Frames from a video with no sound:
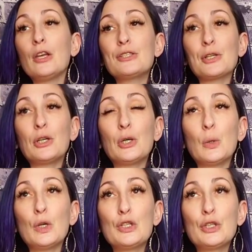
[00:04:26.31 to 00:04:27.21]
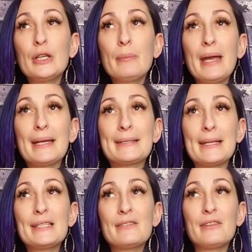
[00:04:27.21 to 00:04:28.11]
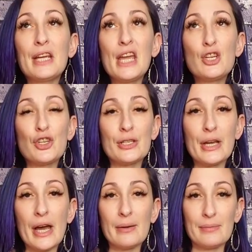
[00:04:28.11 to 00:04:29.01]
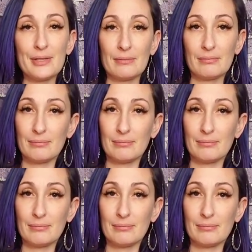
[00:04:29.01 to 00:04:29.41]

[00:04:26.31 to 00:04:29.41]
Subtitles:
So during my extensive vacation times,